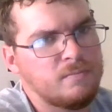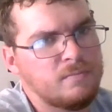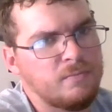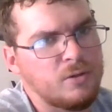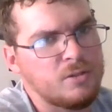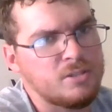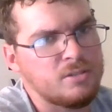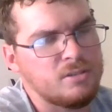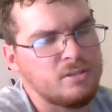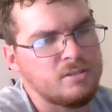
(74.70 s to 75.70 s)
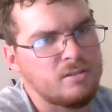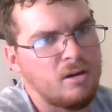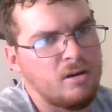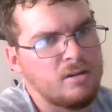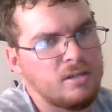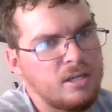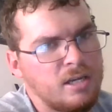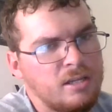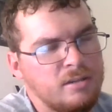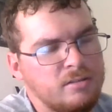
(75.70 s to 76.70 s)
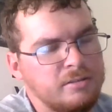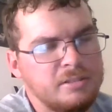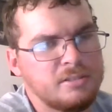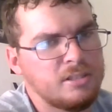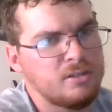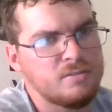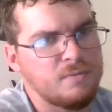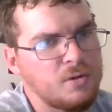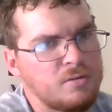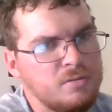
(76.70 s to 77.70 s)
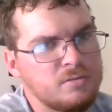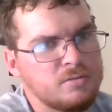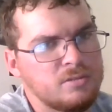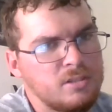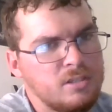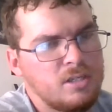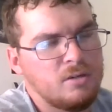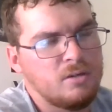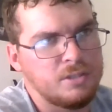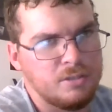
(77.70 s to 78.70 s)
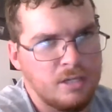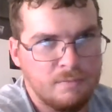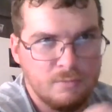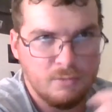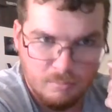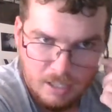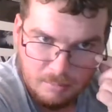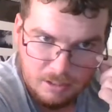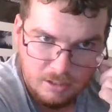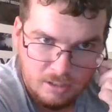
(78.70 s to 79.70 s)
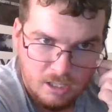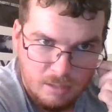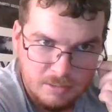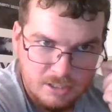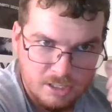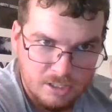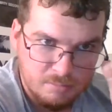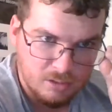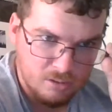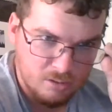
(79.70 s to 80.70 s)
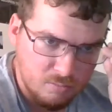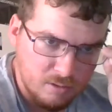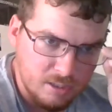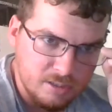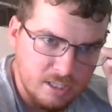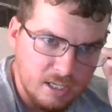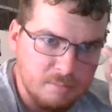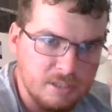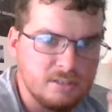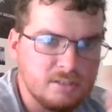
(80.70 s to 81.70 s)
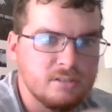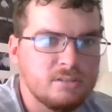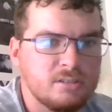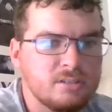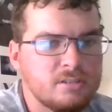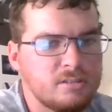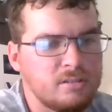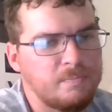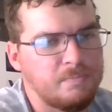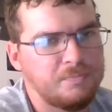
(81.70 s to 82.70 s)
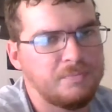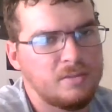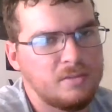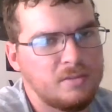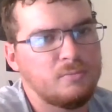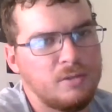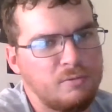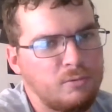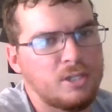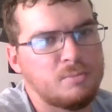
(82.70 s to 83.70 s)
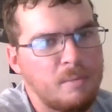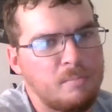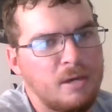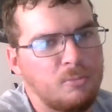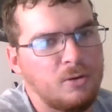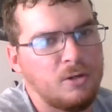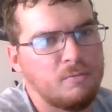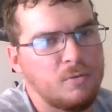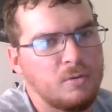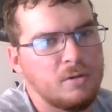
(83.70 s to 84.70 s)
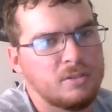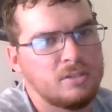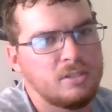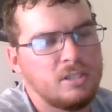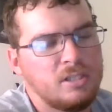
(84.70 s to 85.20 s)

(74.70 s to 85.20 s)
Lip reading: version to the song, and the lead singer's vocals, which you'll have to remind me in the comment section below what his name is, just to refresh my memory, of course.